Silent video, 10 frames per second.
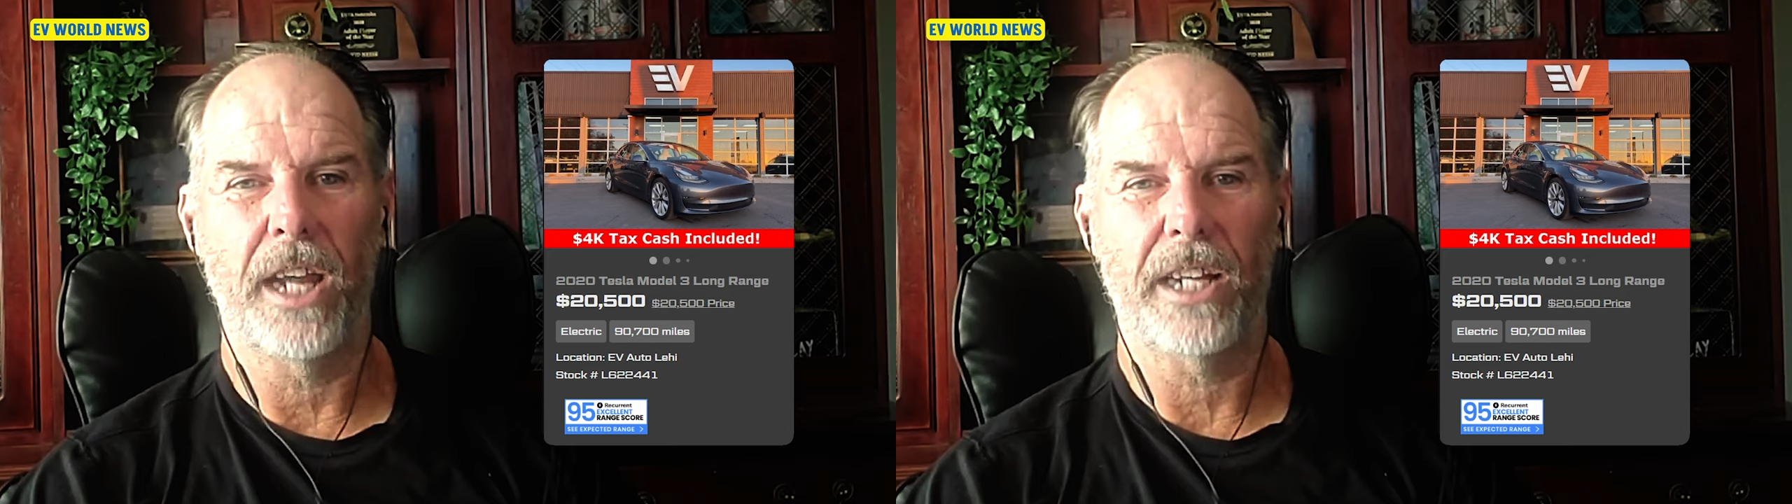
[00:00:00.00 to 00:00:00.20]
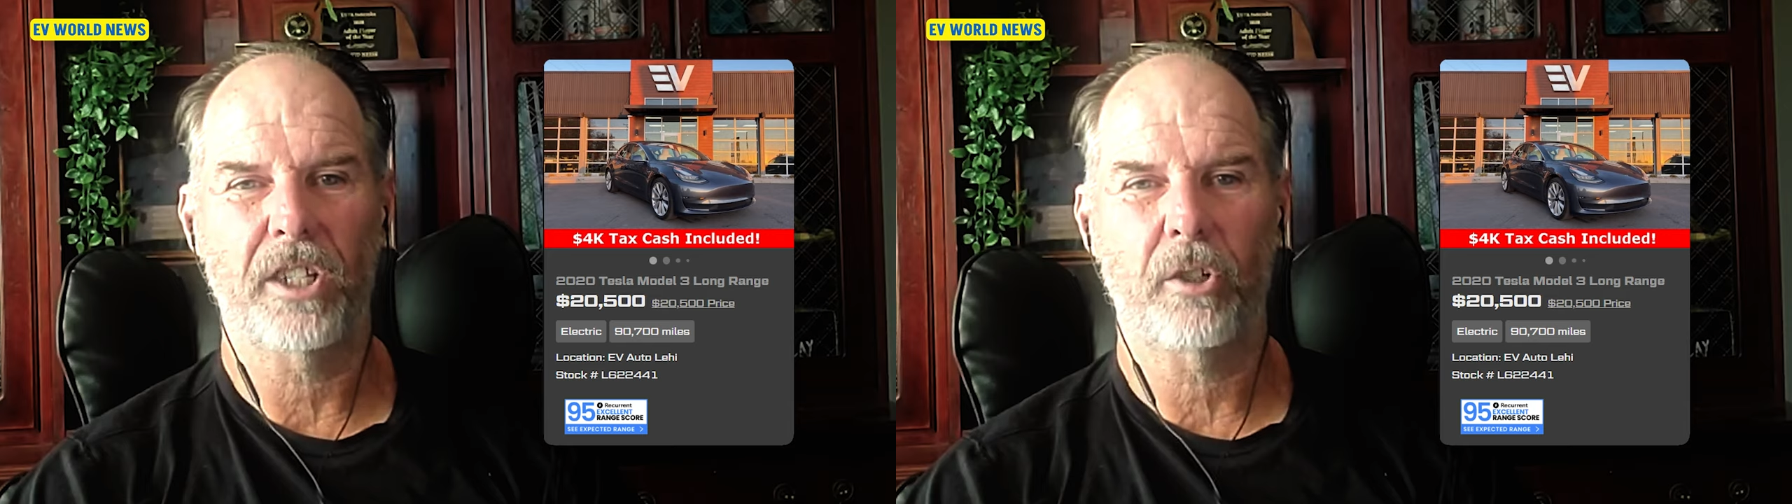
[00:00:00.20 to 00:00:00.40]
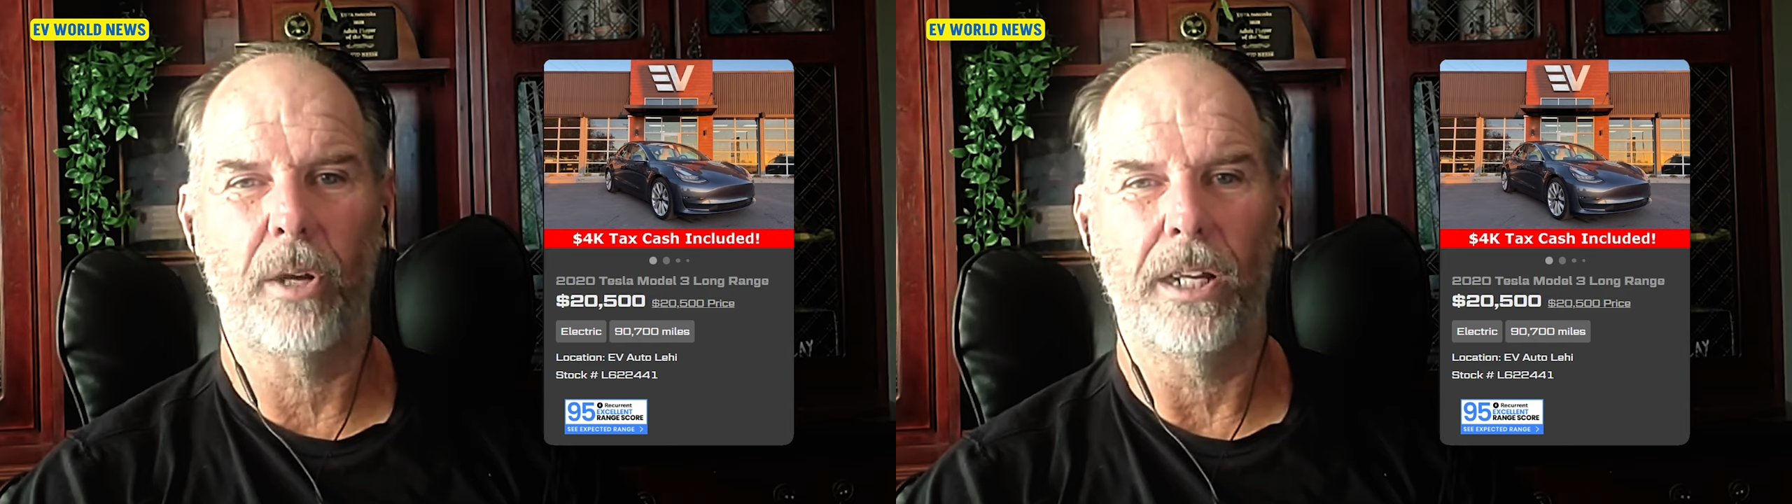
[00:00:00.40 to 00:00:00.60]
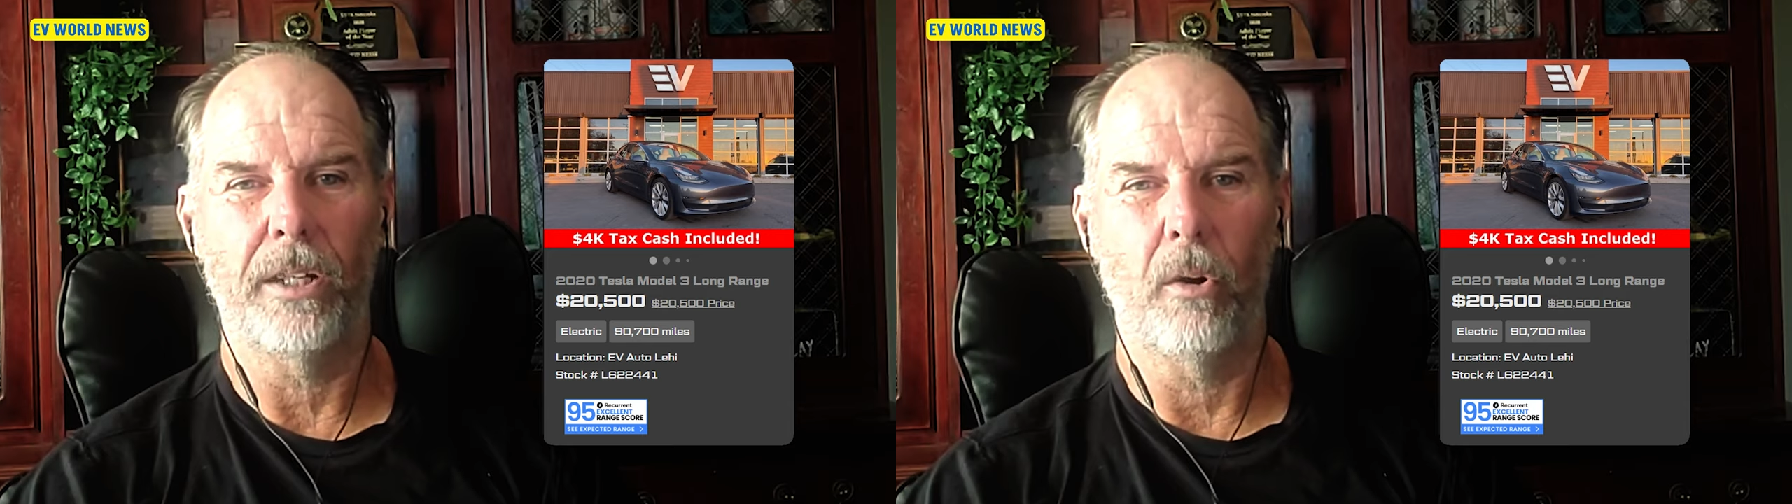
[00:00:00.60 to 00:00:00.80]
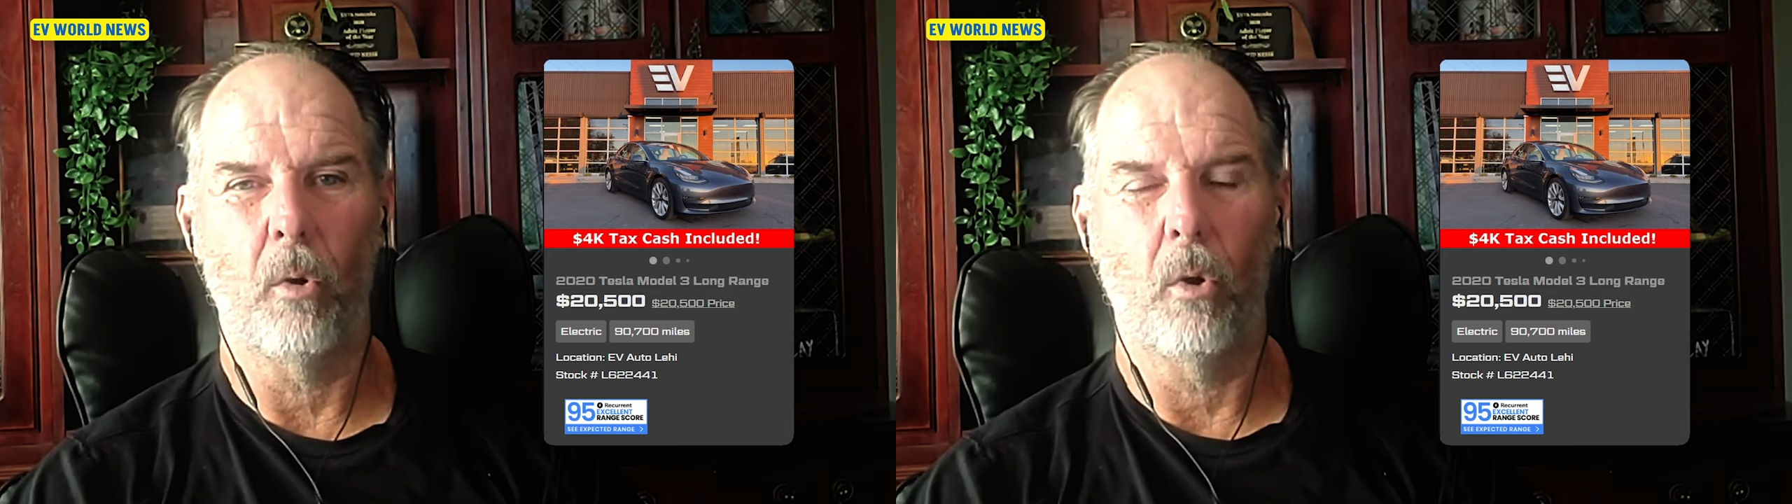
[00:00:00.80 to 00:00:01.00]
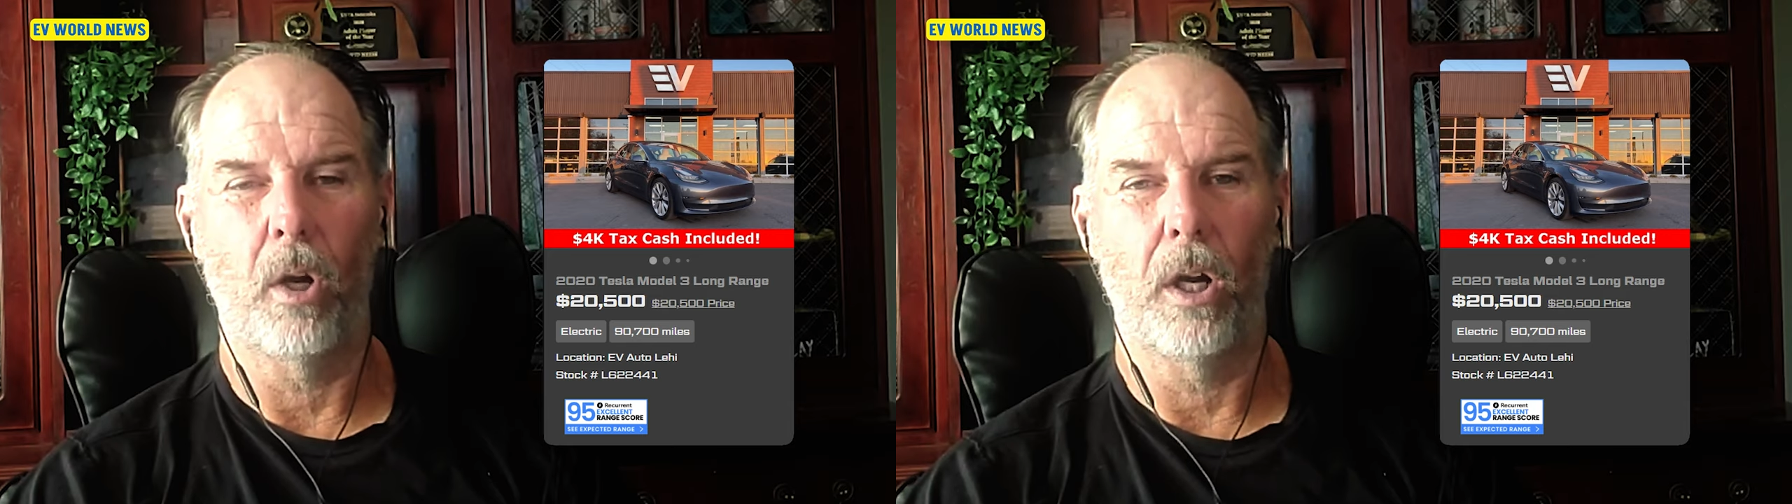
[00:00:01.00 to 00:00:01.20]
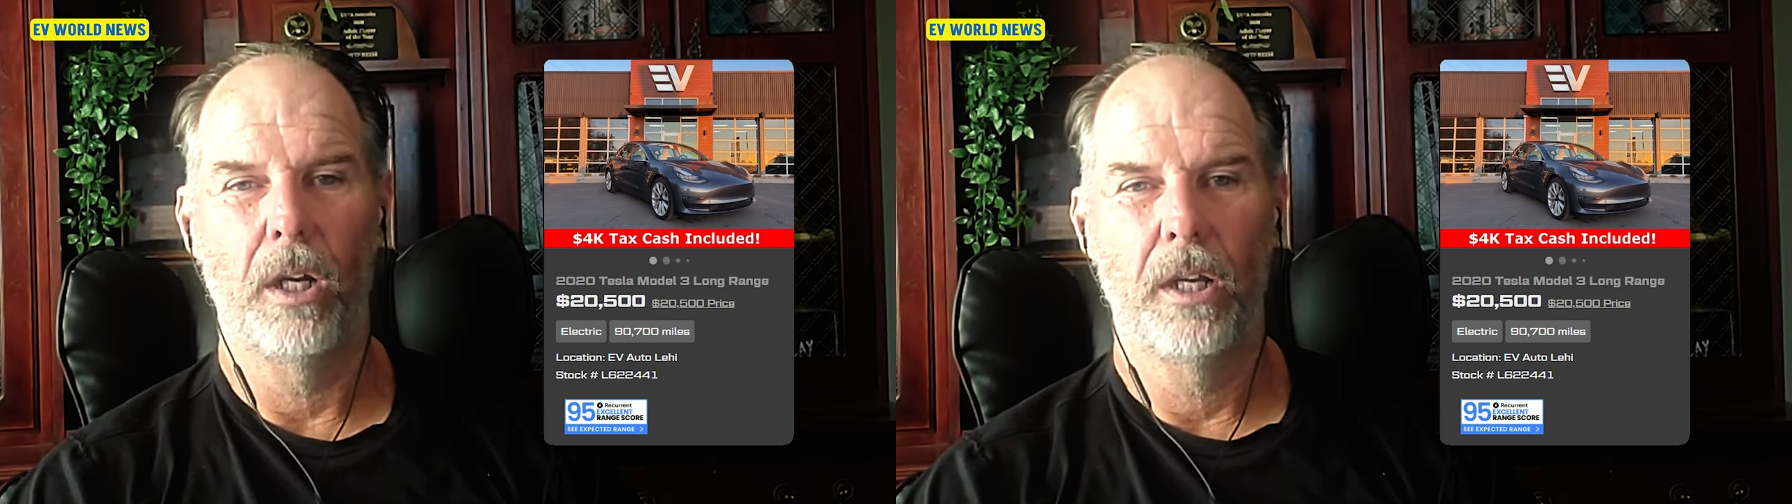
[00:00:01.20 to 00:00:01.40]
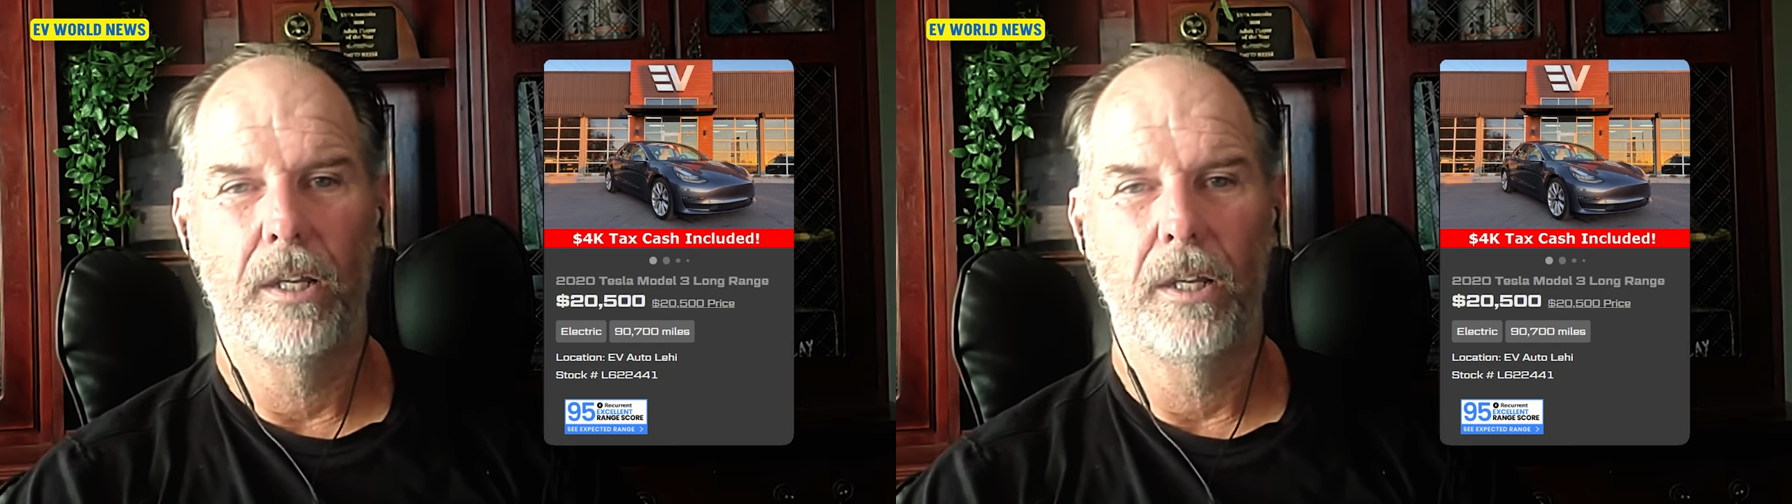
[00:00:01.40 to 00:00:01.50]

tax credit or